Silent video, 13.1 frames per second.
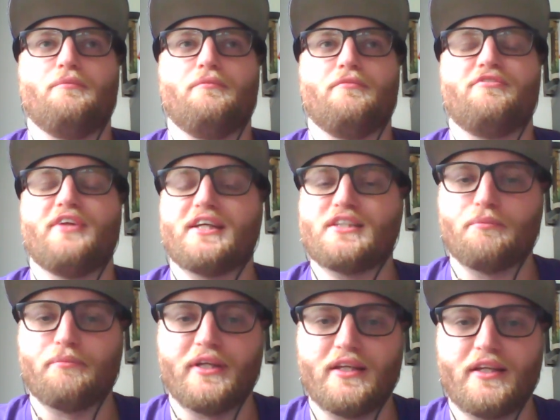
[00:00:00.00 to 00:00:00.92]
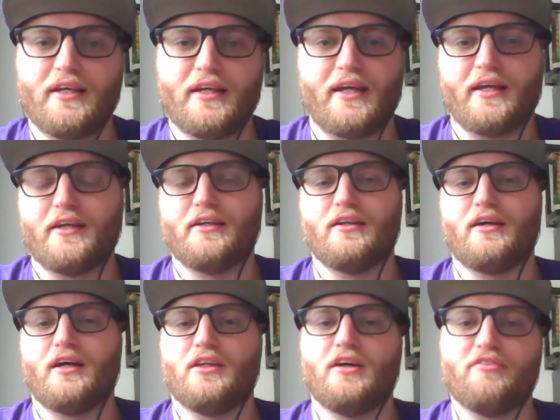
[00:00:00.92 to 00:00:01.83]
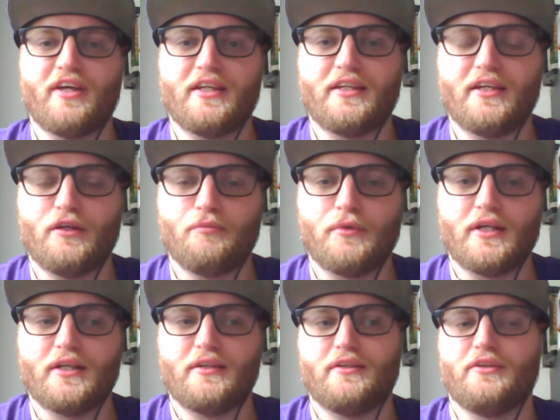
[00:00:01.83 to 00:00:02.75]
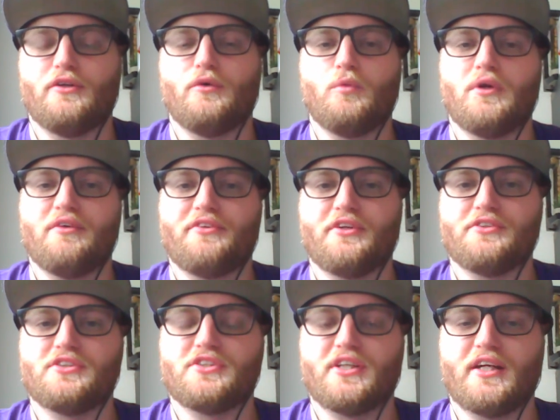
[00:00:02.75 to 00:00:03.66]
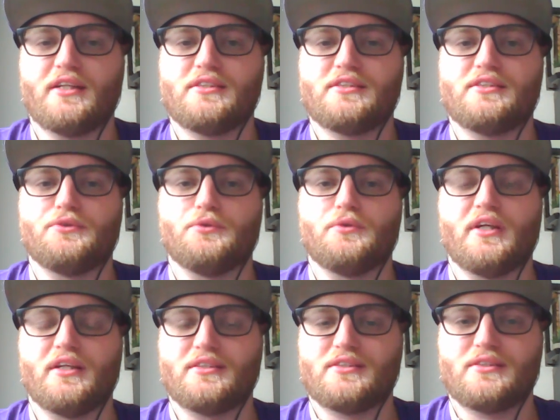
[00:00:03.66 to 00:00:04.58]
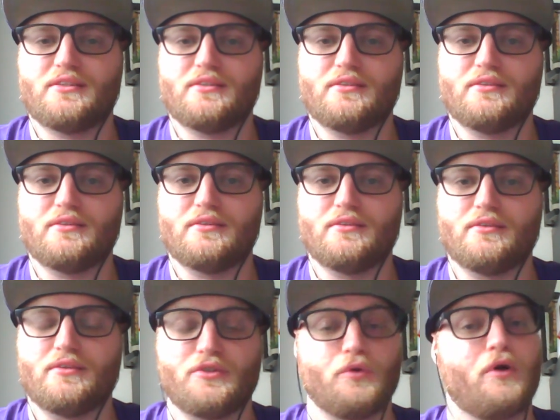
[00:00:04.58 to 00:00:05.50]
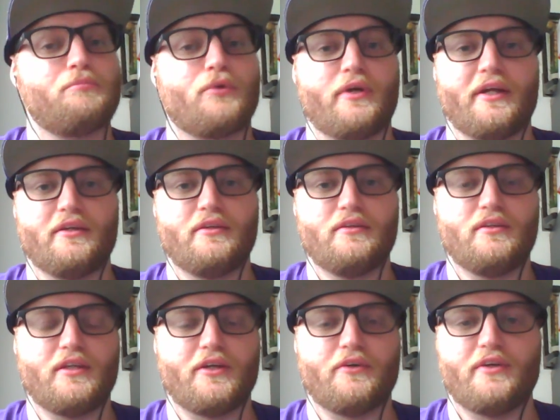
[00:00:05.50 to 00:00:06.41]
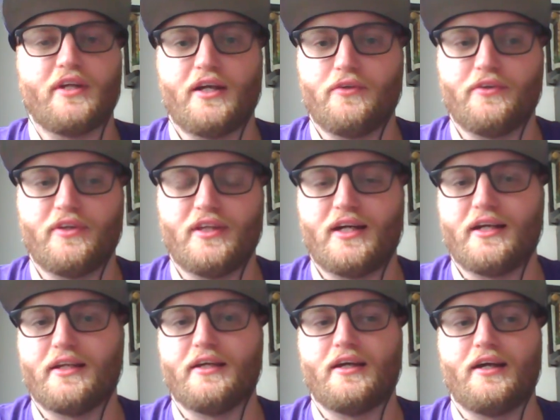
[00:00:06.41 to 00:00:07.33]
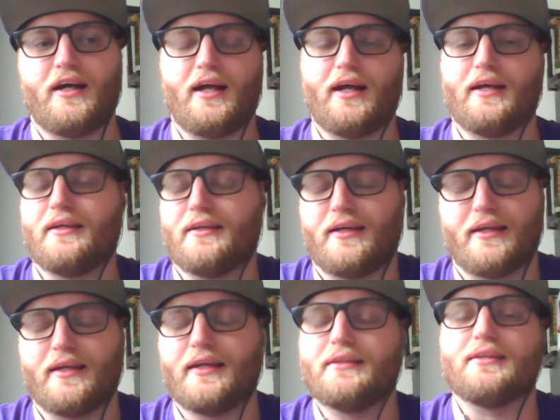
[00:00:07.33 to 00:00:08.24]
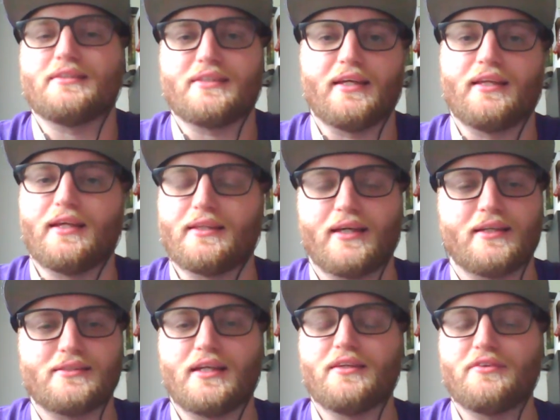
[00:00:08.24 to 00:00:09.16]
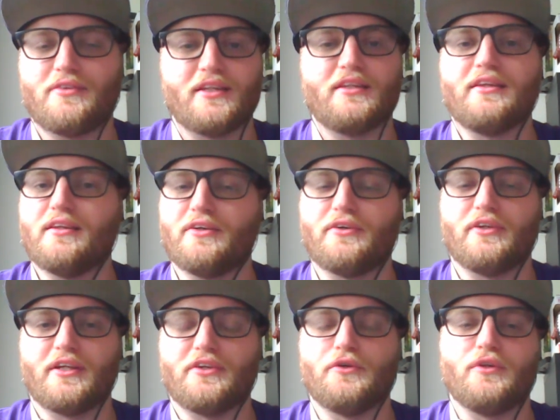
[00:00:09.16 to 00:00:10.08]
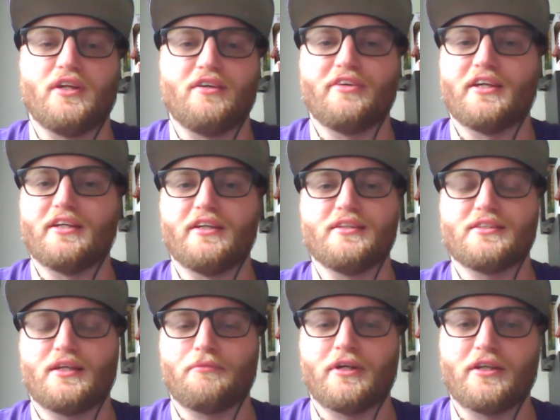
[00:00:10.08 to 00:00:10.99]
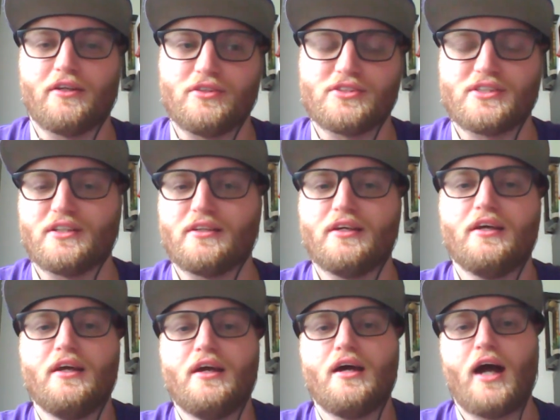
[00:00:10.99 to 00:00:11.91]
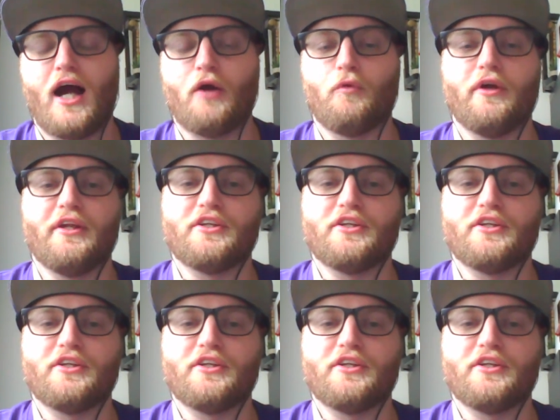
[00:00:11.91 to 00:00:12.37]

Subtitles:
flexibility, and I love AD, but what if there's a chance to upgrade later down the line? I hate to say it like that, because I literally do love AD. He's like my adult son. I wouldn't